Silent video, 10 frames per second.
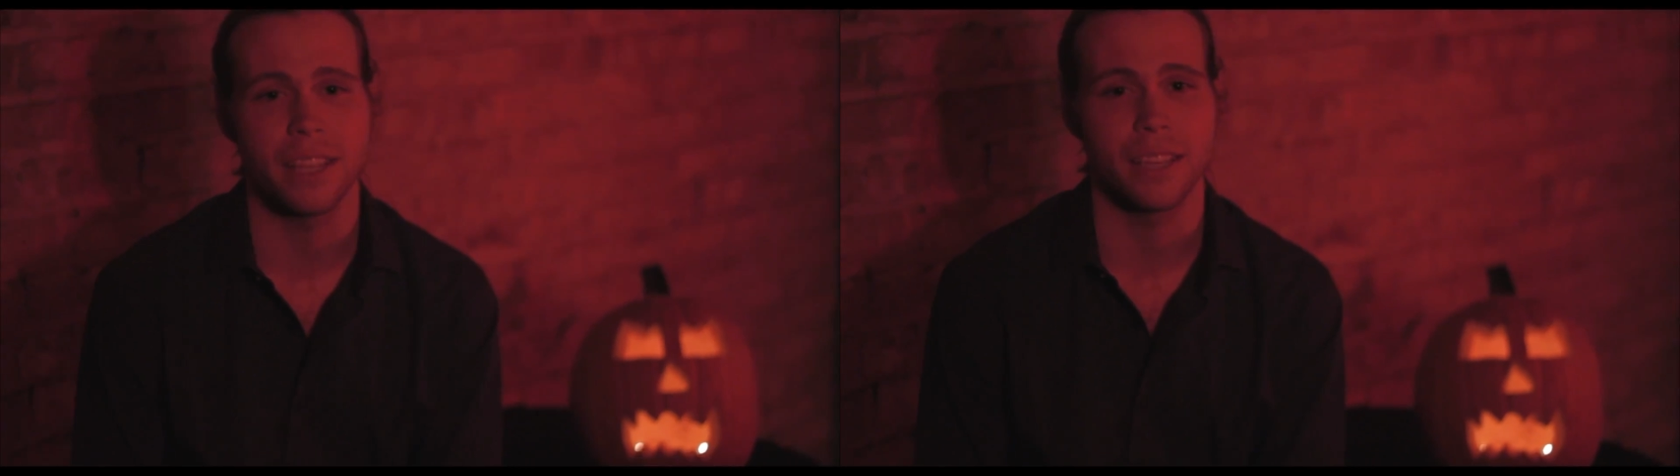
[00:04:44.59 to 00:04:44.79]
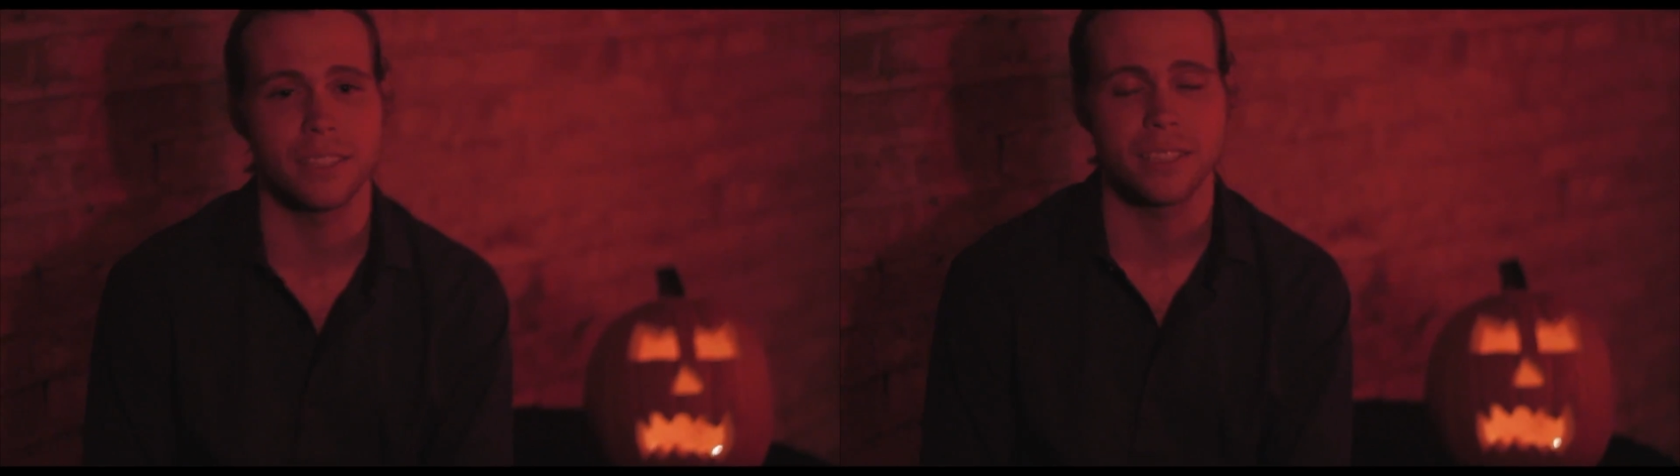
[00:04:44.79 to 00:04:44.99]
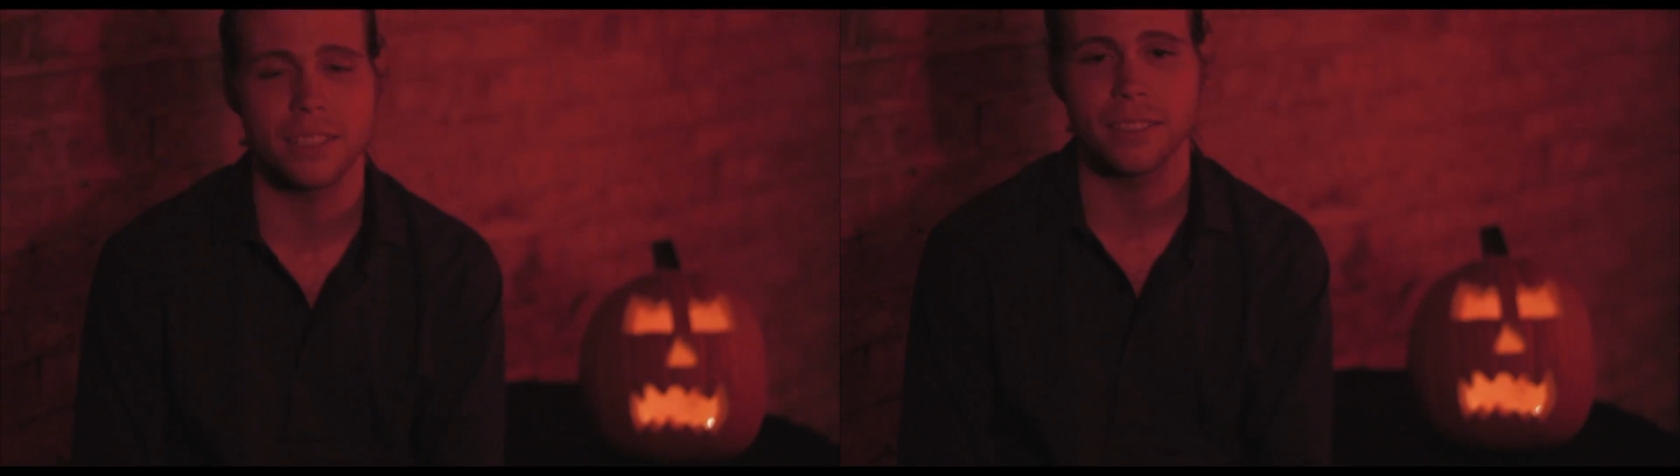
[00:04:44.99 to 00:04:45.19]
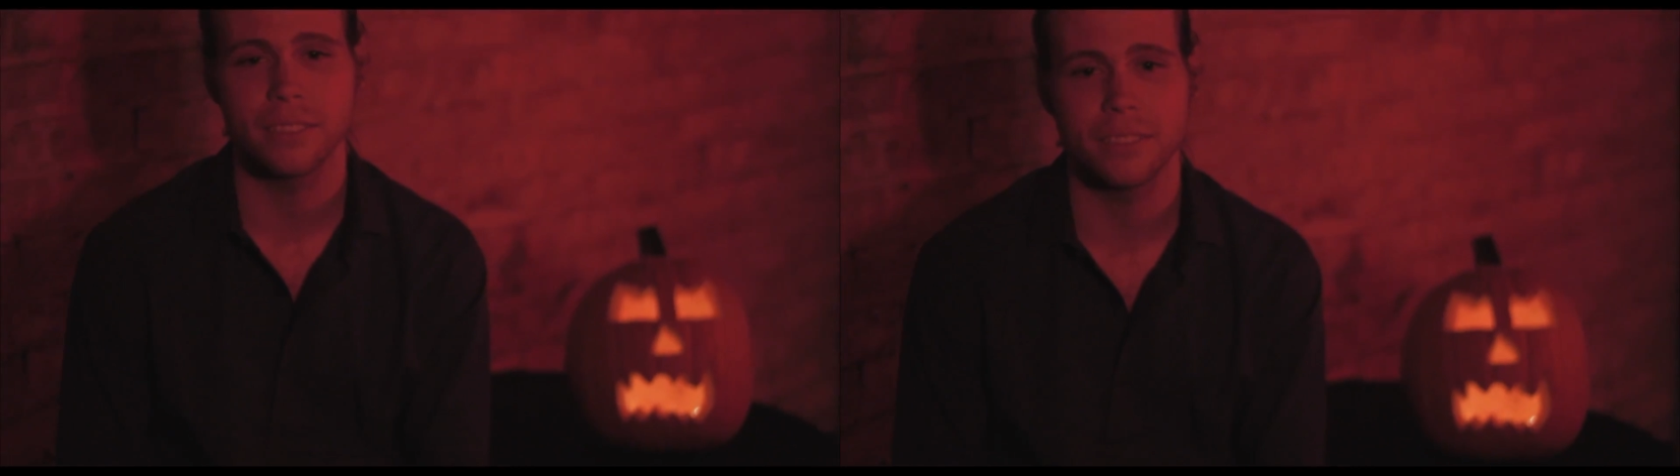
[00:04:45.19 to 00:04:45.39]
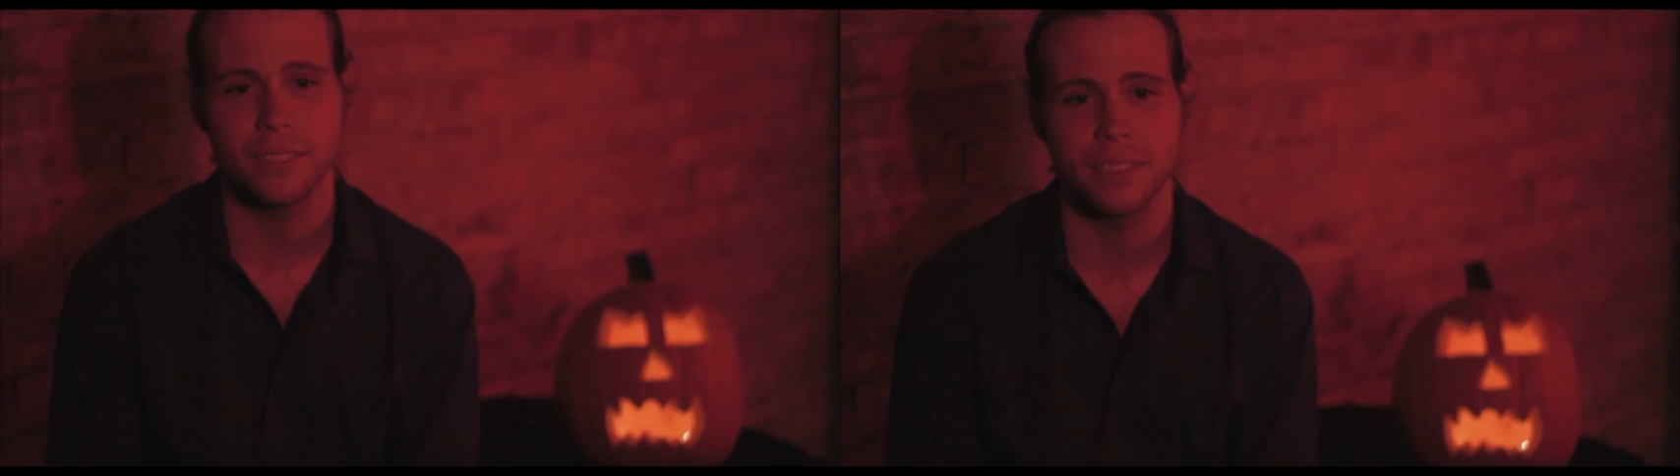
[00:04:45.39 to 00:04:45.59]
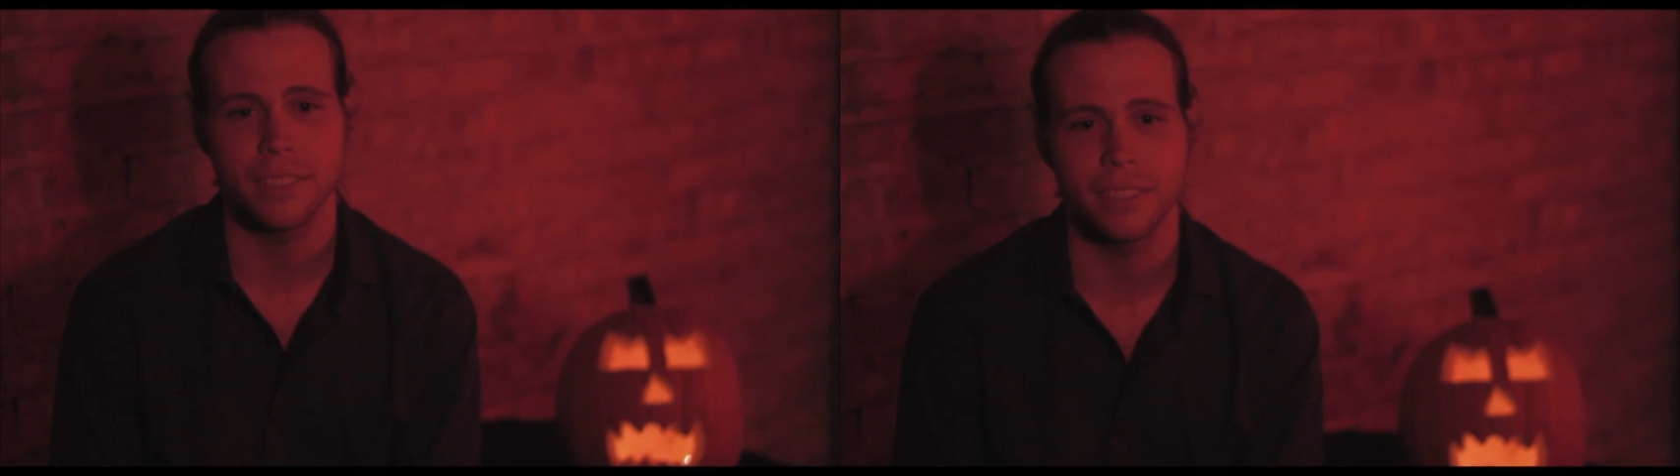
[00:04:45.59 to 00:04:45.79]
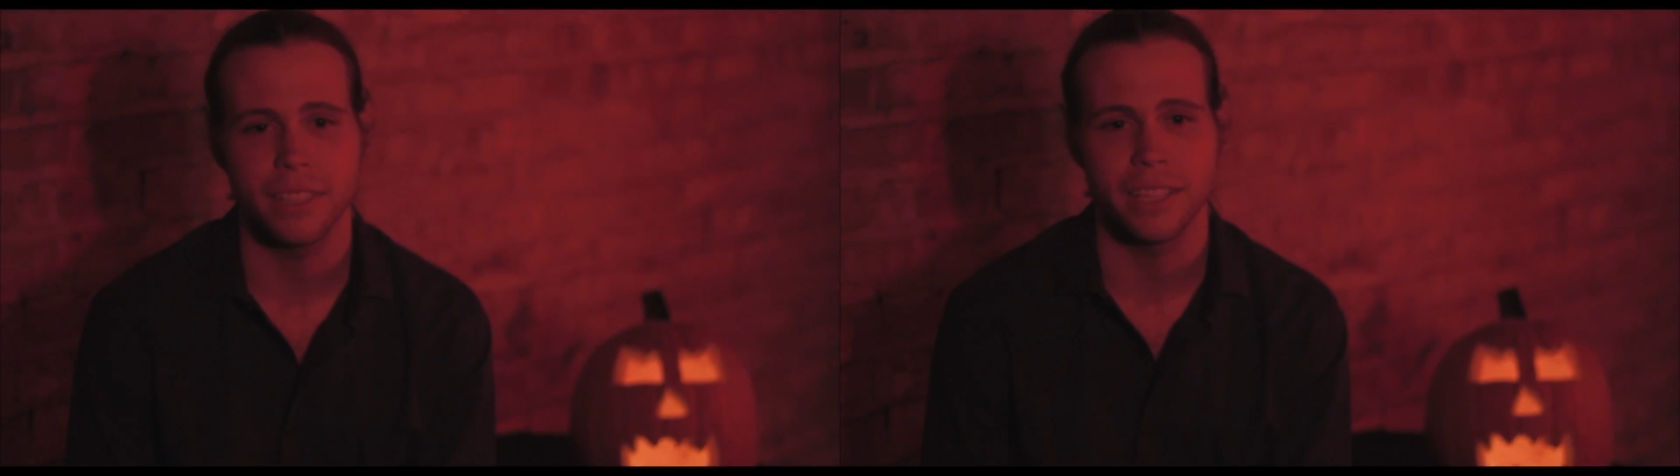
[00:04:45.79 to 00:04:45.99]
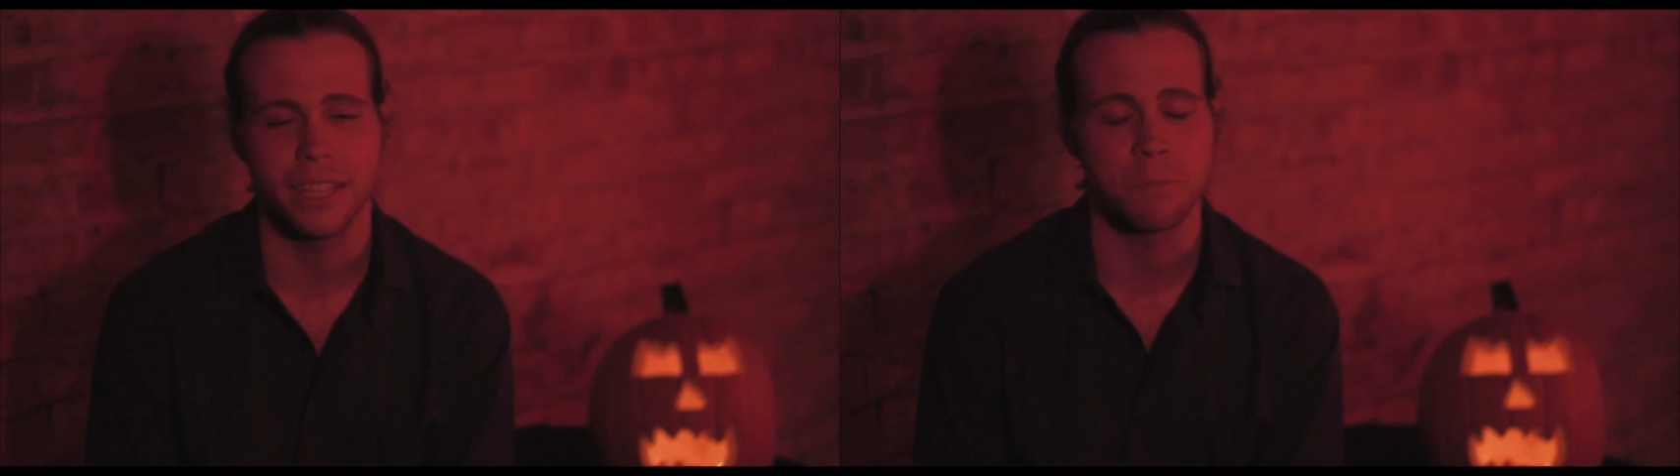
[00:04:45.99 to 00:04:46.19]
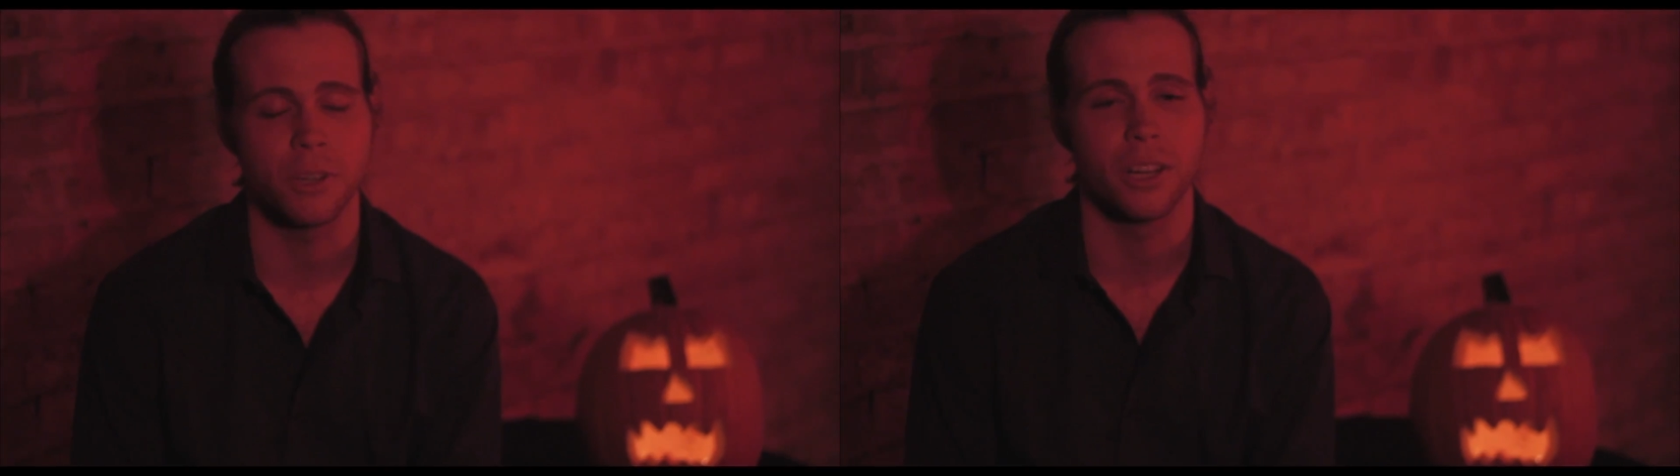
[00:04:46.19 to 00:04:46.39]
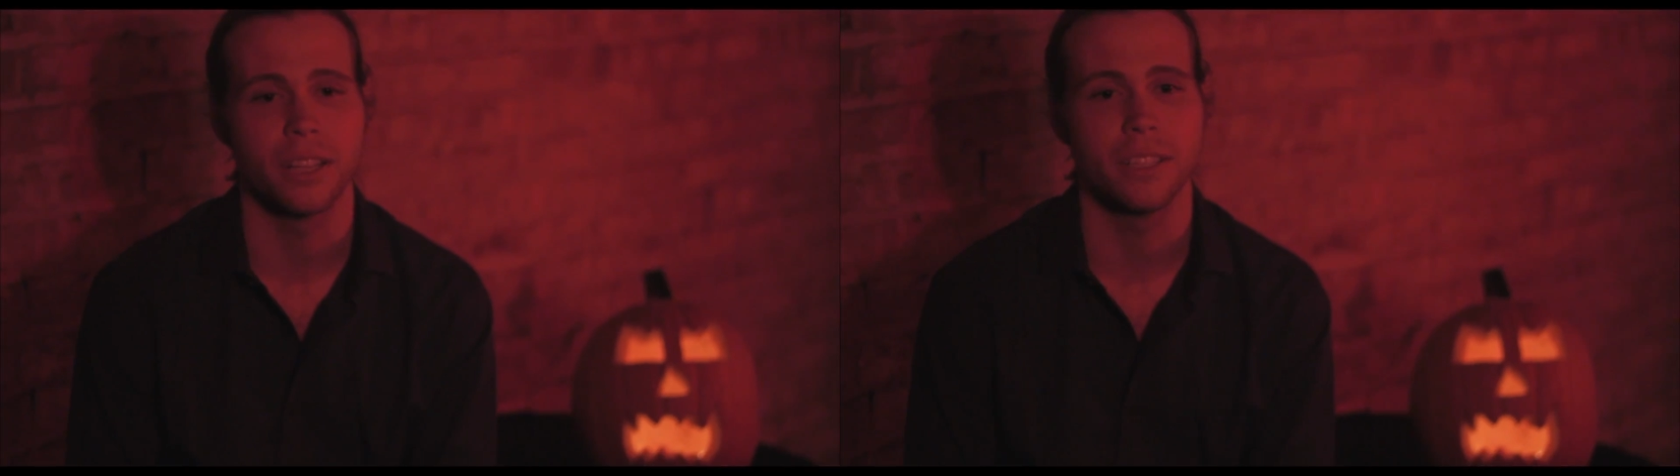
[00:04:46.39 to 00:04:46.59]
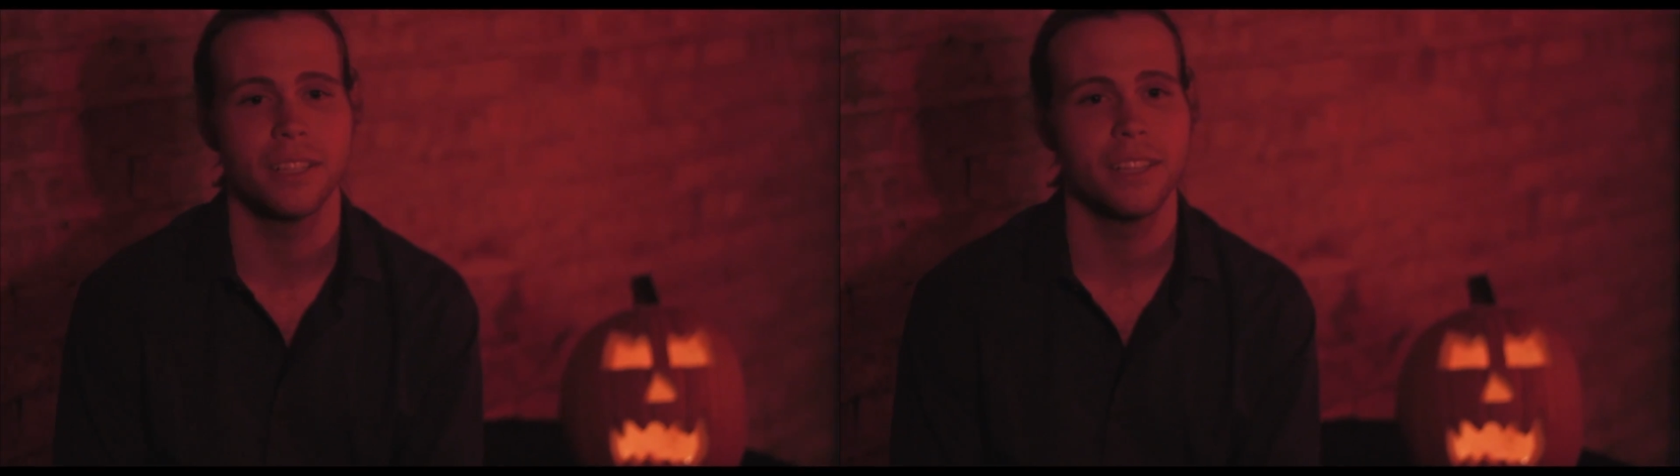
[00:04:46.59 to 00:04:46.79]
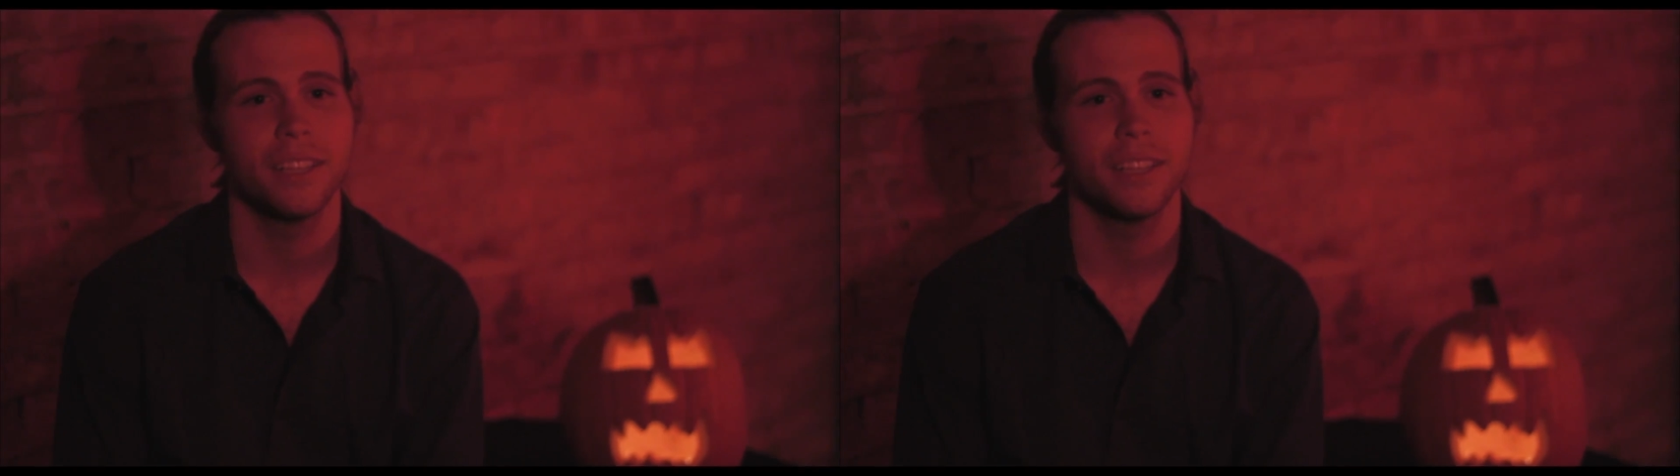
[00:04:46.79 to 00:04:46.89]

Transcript: seconds, and then I'm gone.